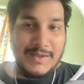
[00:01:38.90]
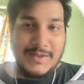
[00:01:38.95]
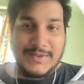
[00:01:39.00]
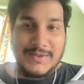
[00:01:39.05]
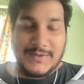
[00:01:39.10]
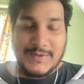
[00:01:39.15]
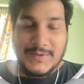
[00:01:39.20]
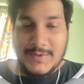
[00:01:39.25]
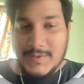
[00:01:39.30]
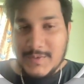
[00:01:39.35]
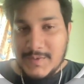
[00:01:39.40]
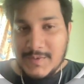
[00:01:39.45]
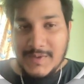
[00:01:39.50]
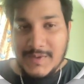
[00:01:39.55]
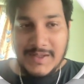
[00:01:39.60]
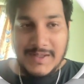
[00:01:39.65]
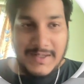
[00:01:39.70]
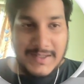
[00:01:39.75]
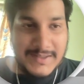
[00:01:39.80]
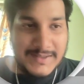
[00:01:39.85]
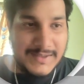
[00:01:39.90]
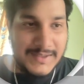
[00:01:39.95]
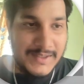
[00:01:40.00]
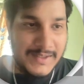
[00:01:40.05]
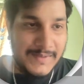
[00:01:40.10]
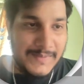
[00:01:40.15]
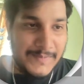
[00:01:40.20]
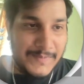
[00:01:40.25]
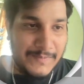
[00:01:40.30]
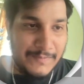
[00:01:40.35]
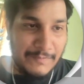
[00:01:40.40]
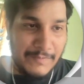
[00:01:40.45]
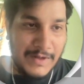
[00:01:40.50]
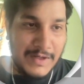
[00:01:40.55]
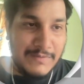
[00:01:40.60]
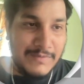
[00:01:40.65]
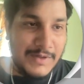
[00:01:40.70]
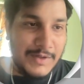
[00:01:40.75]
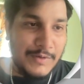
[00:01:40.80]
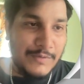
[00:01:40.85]
So let's say
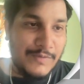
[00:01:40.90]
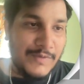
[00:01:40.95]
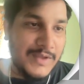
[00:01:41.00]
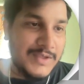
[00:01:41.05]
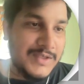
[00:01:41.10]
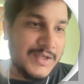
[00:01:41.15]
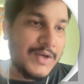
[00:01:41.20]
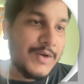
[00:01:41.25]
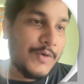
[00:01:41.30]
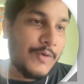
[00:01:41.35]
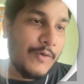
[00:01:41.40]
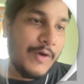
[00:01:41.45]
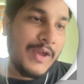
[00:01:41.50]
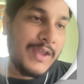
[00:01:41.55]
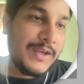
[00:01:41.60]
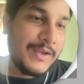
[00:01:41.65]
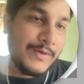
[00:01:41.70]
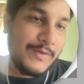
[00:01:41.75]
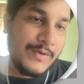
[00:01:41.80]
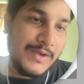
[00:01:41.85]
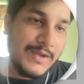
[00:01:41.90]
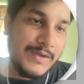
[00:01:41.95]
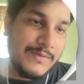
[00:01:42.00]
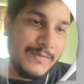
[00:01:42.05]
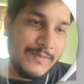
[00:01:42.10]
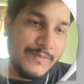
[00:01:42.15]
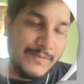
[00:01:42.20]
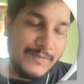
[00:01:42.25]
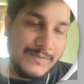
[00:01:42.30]
whenever you fetch an query, okay,